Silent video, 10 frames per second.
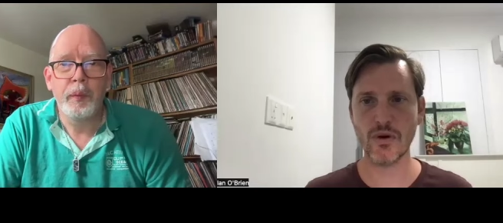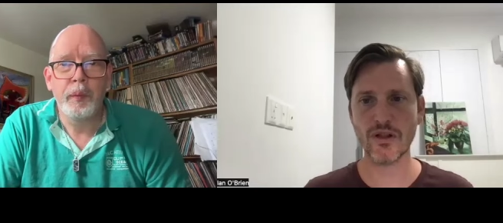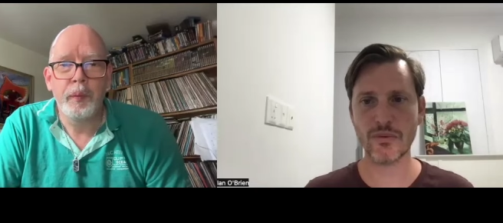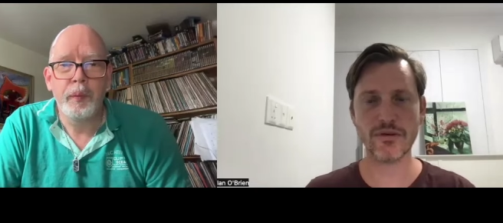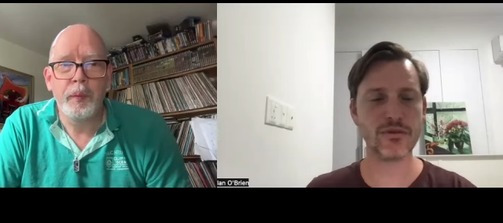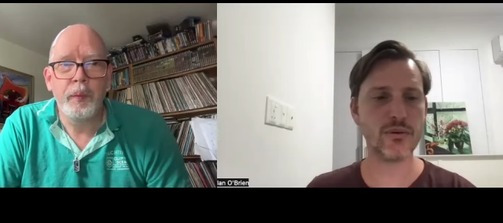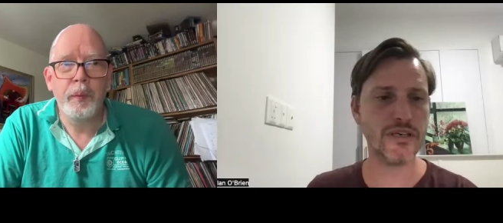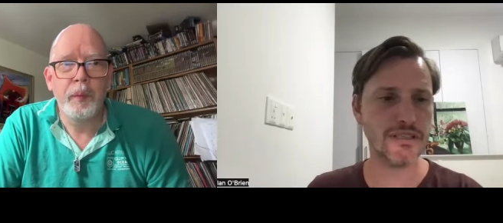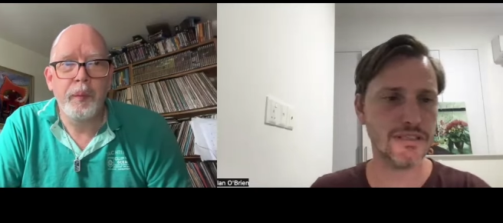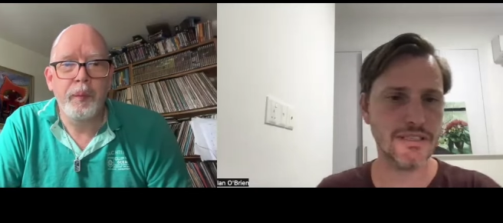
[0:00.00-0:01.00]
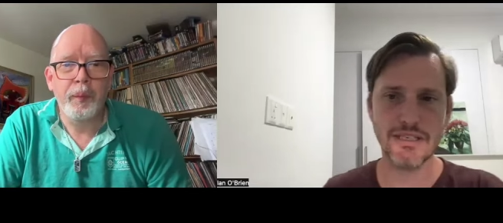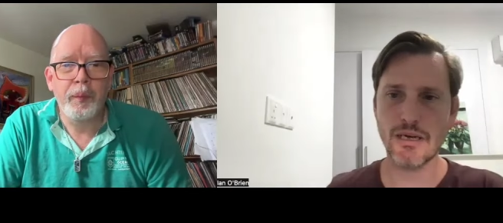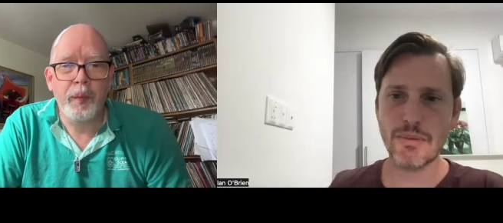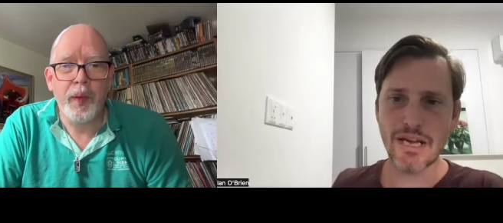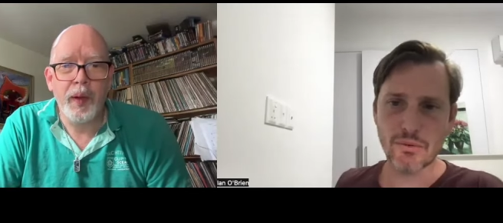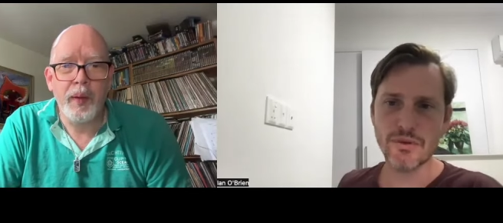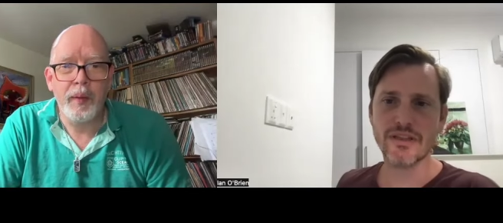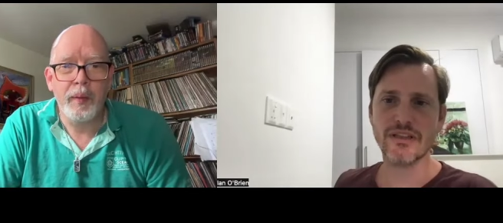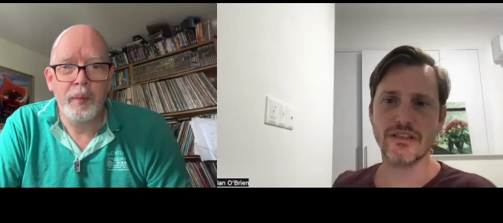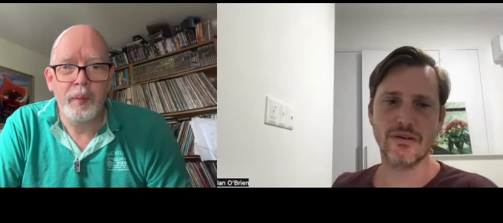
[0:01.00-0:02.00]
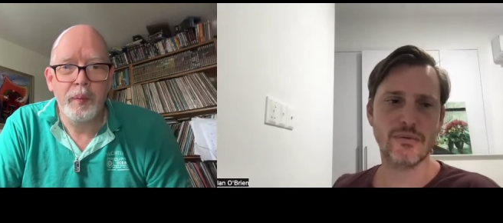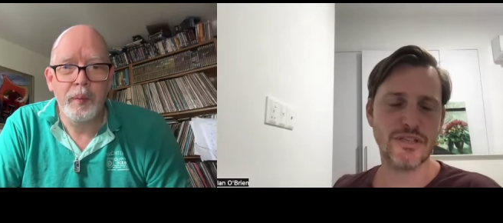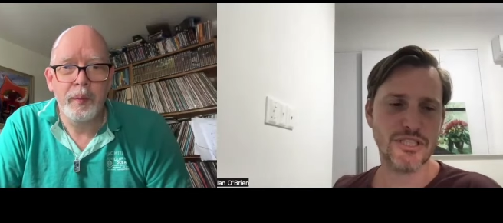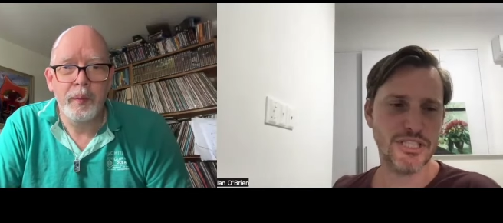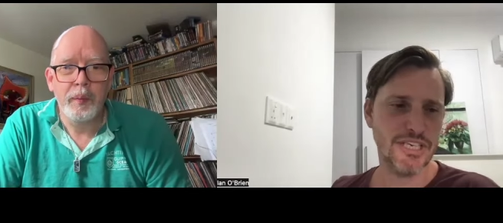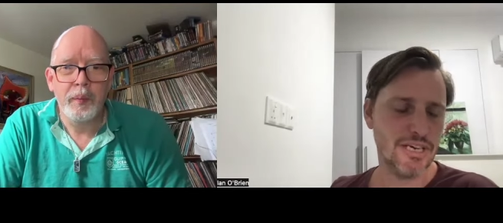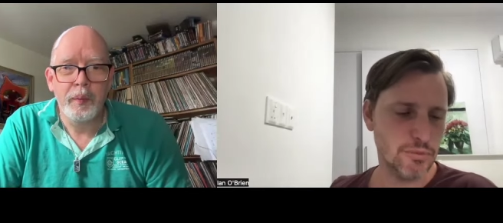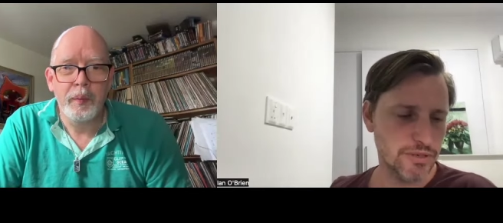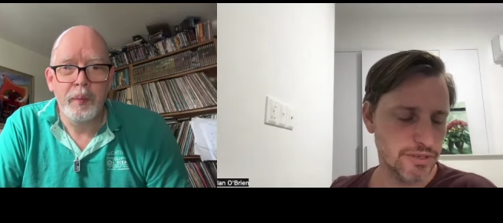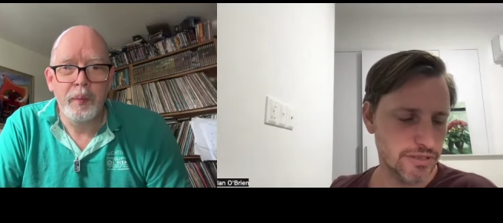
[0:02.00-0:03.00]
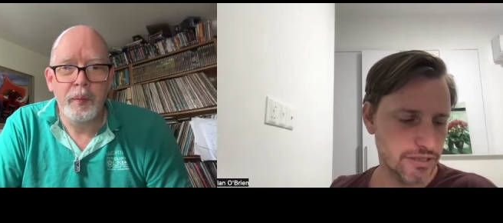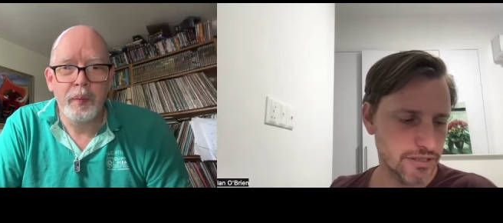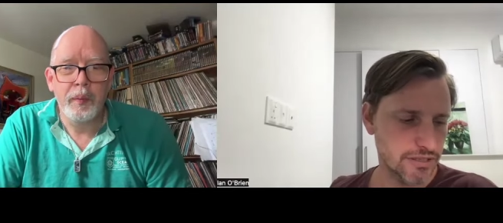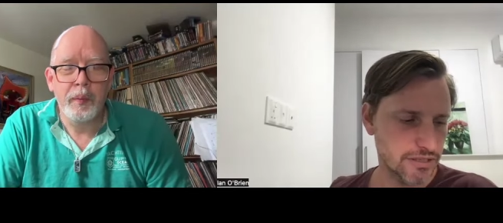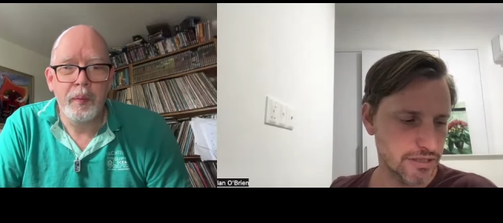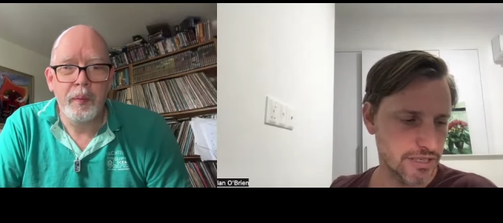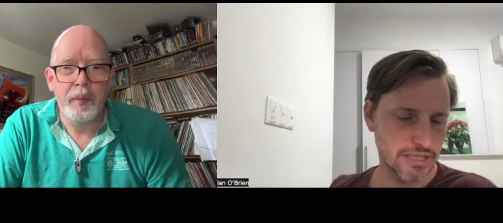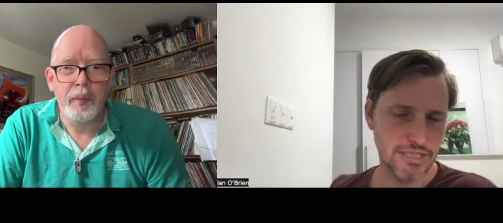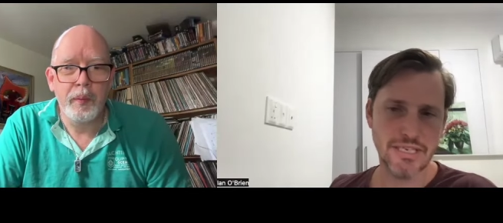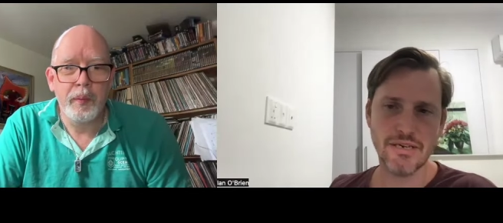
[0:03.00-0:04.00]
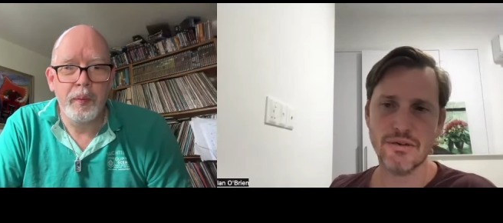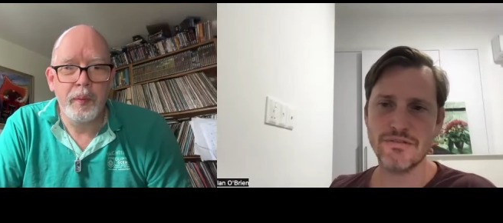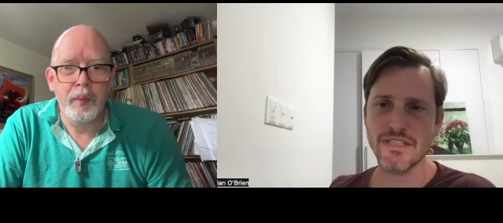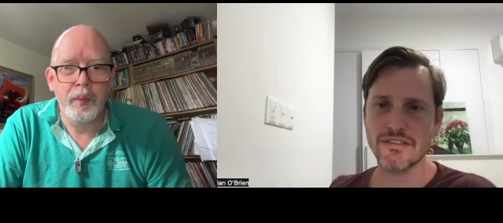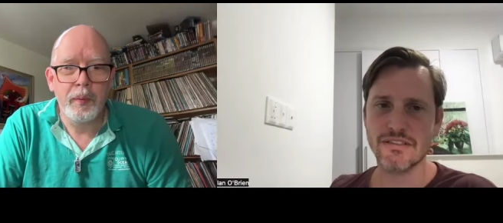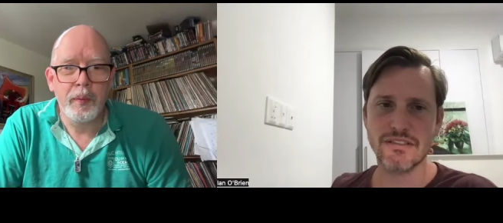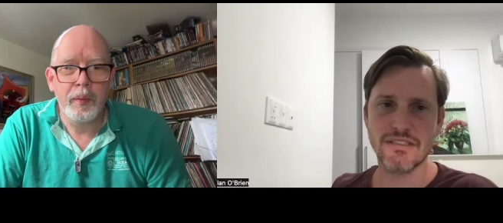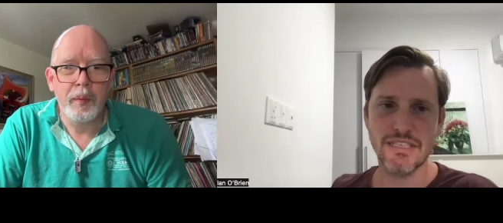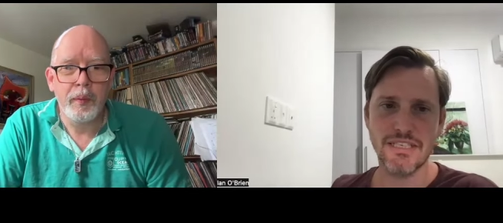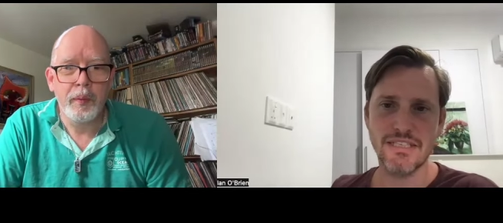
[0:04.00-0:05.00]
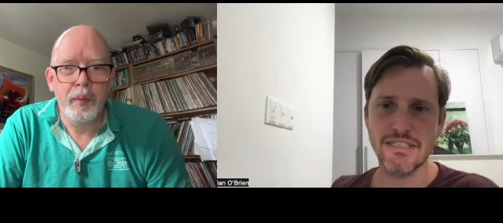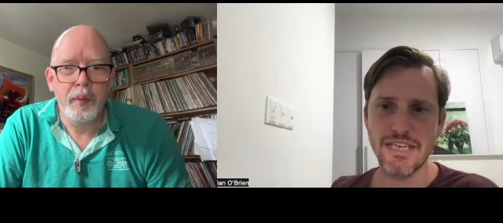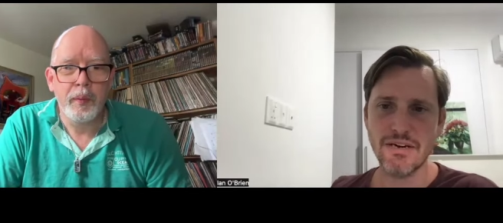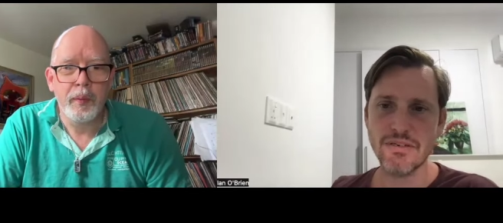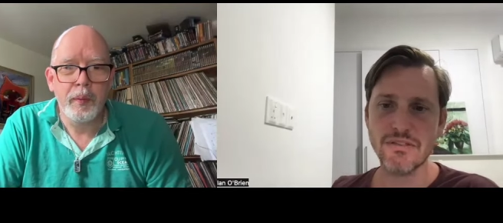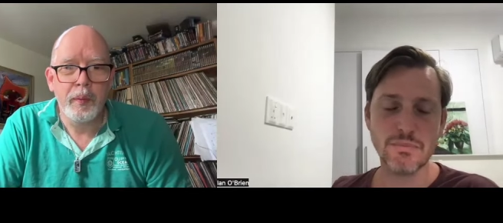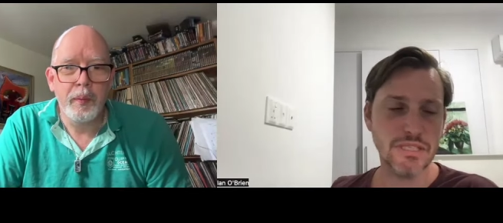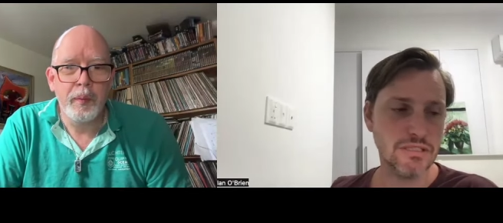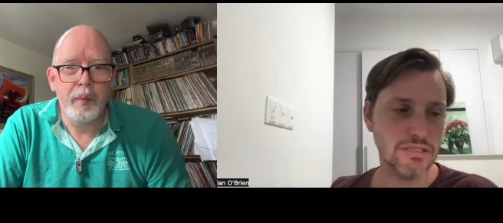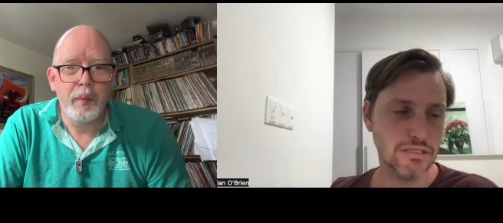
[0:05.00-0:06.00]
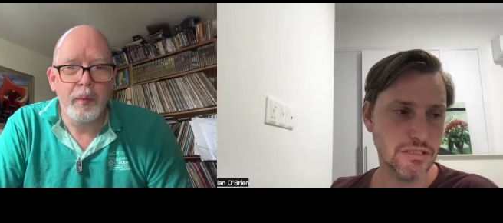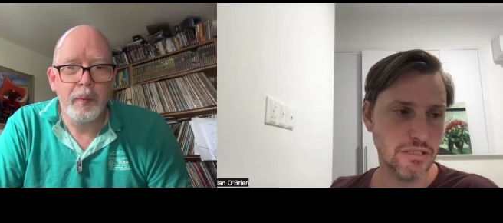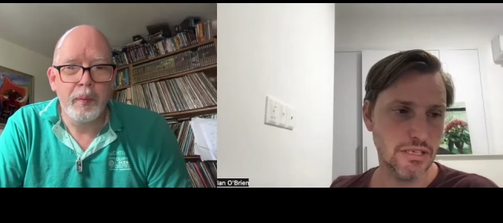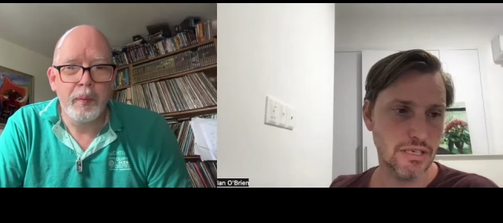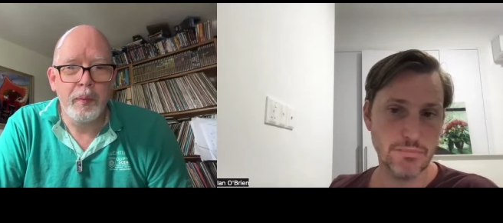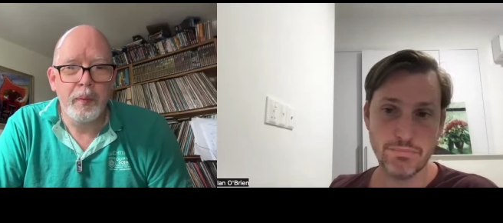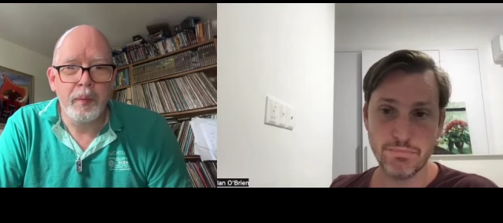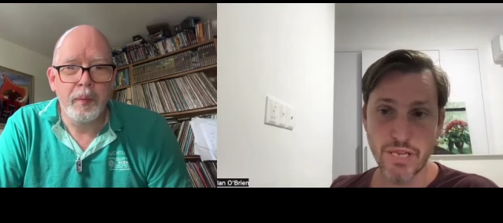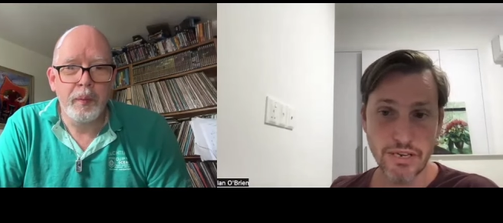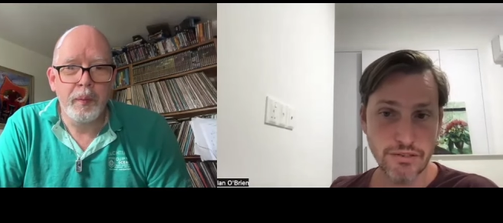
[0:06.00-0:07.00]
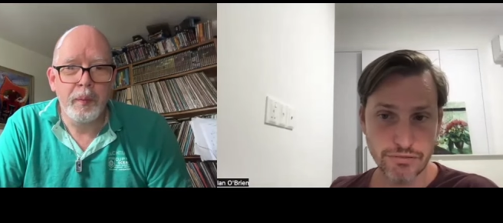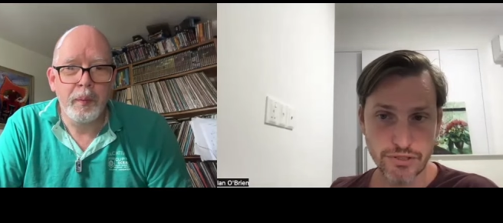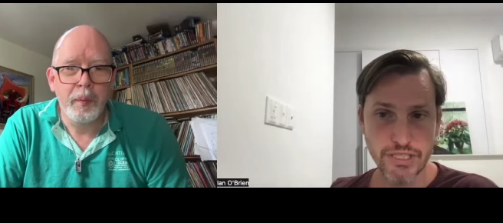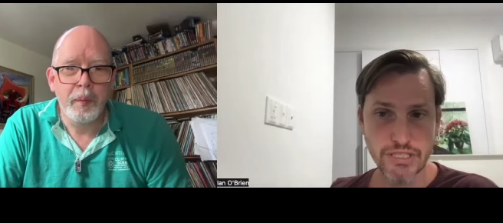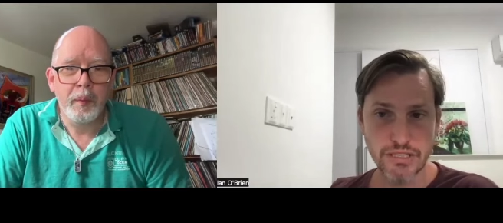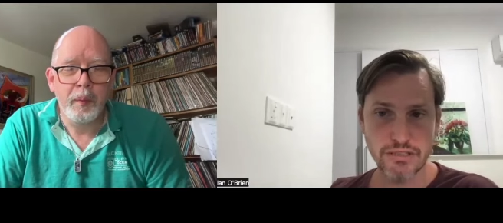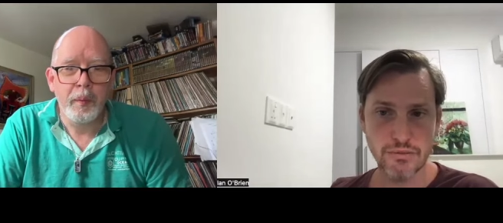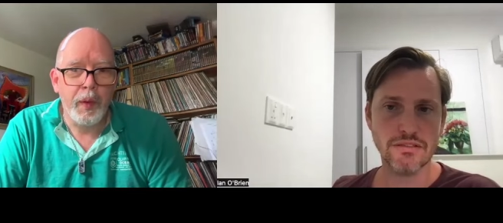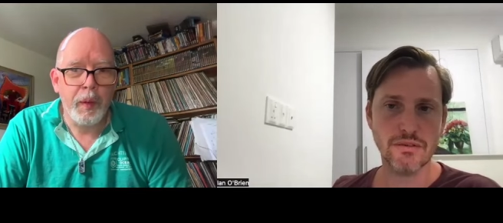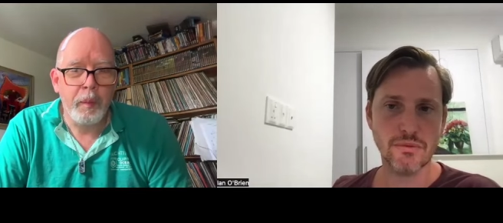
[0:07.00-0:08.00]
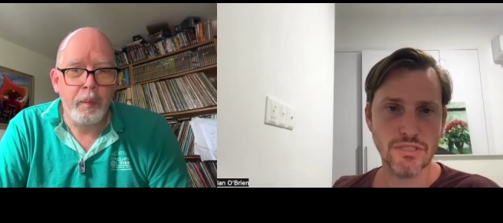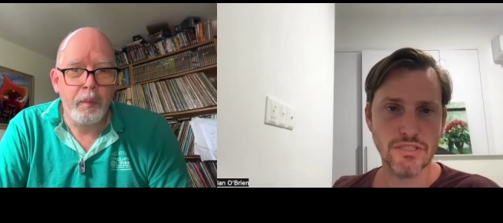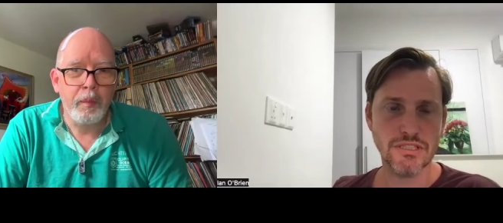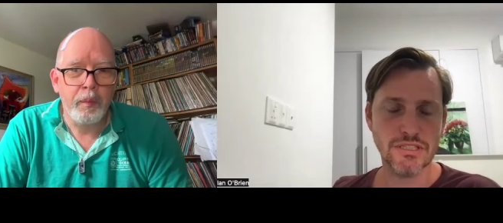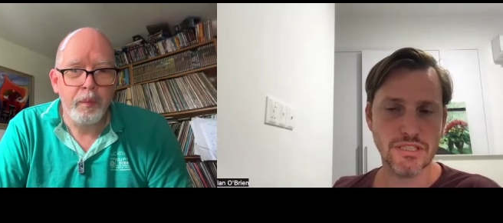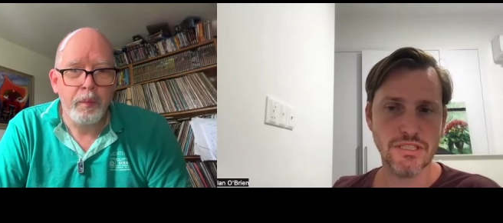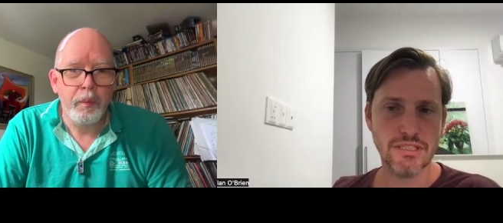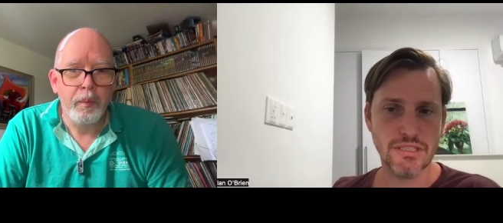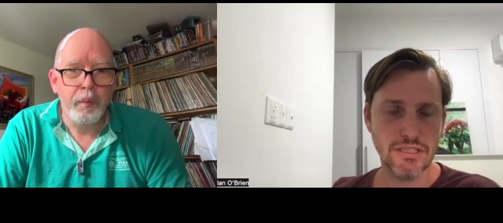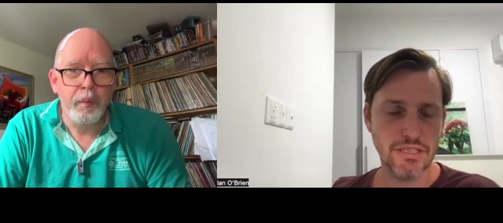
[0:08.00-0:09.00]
Speaker 1: Welcome everyone back with a with a chat with uh, Gary Vincent today. Gary's been learning for a year, so I wanted to share